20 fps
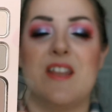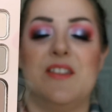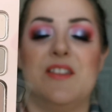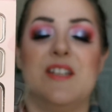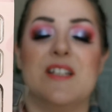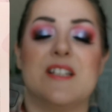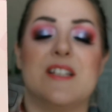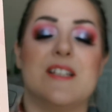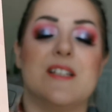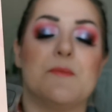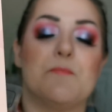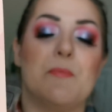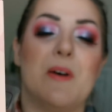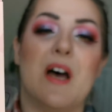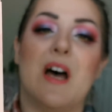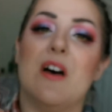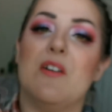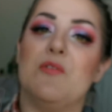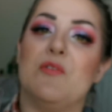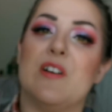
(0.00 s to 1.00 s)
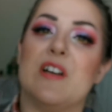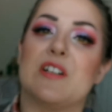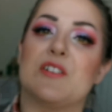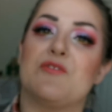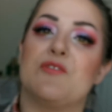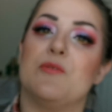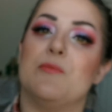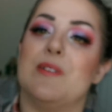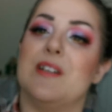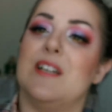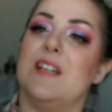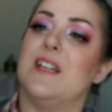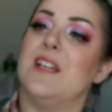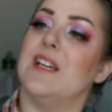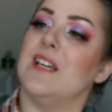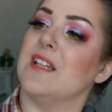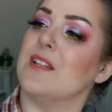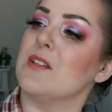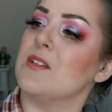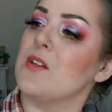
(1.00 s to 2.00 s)
This is perfect for me
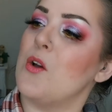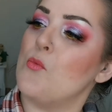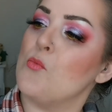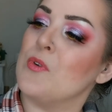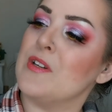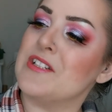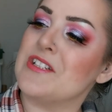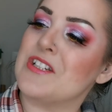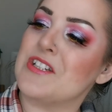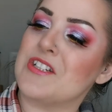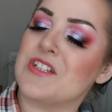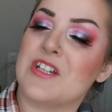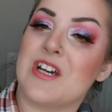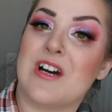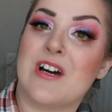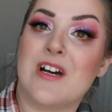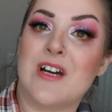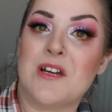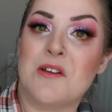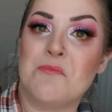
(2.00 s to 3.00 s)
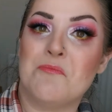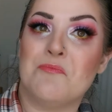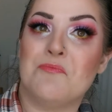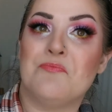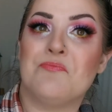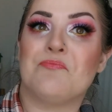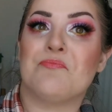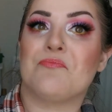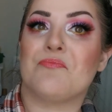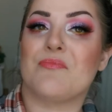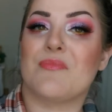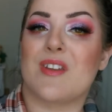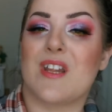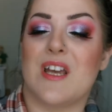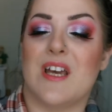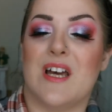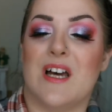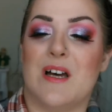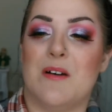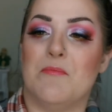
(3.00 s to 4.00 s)
in winter time.
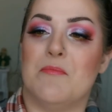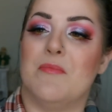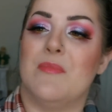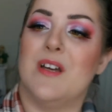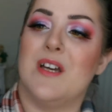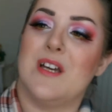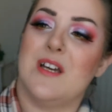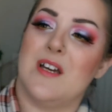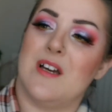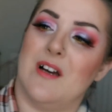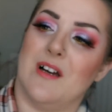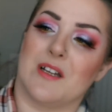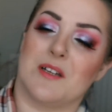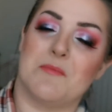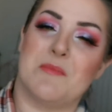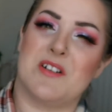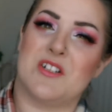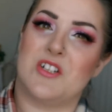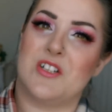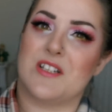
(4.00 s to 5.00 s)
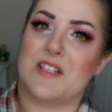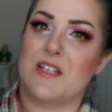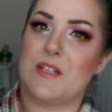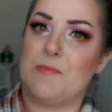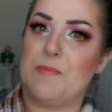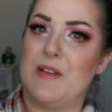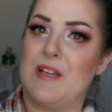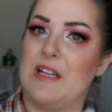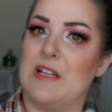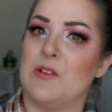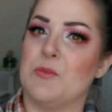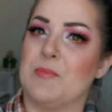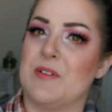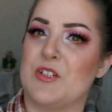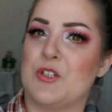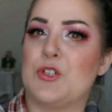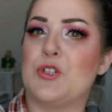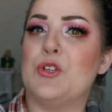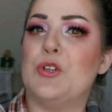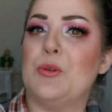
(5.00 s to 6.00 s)
Um, I can imagine it's going to be a little
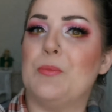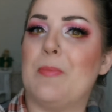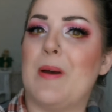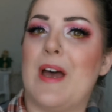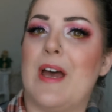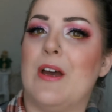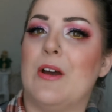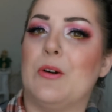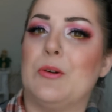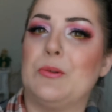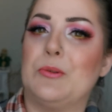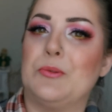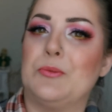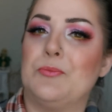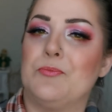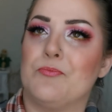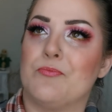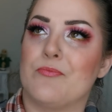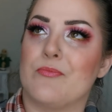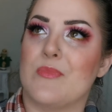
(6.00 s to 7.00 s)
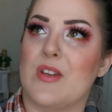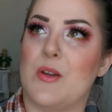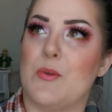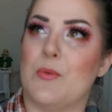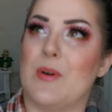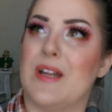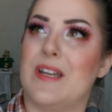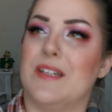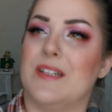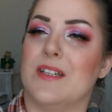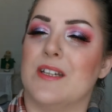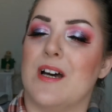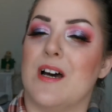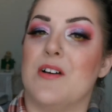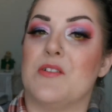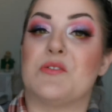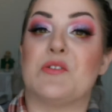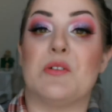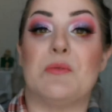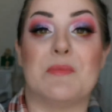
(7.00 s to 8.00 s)
bit too pale when
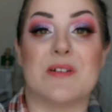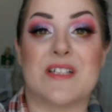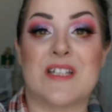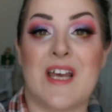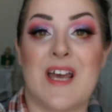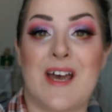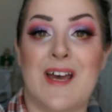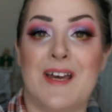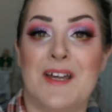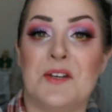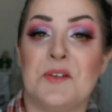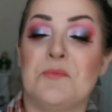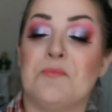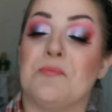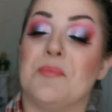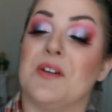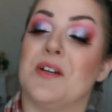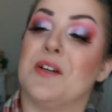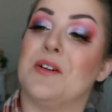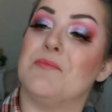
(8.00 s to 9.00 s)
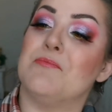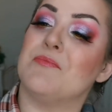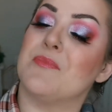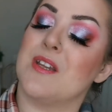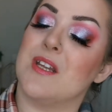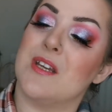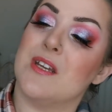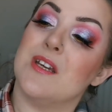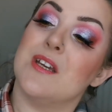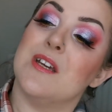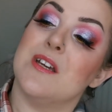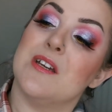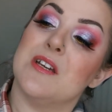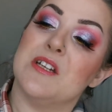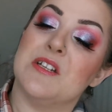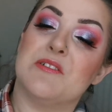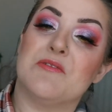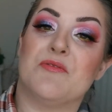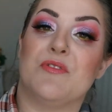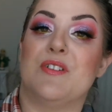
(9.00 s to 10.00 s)
I've got my tan, but
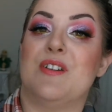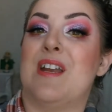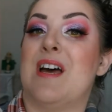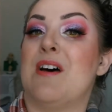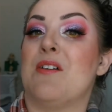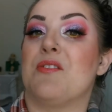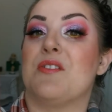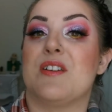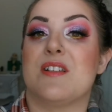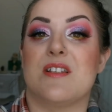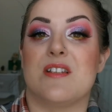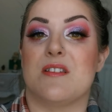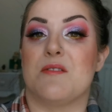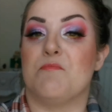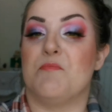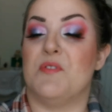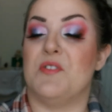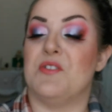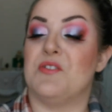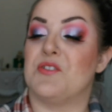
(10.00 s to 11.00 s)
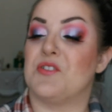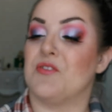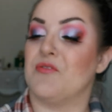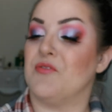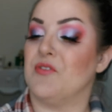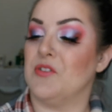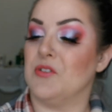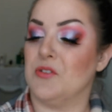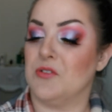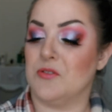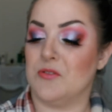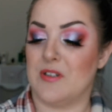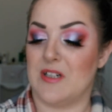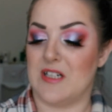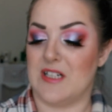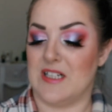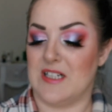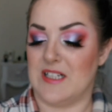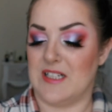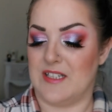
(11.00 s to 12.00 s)
for now this is beautiful
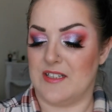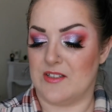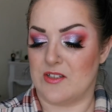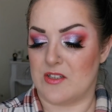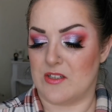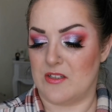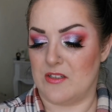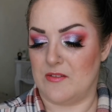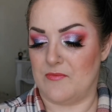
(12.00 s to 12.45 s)
and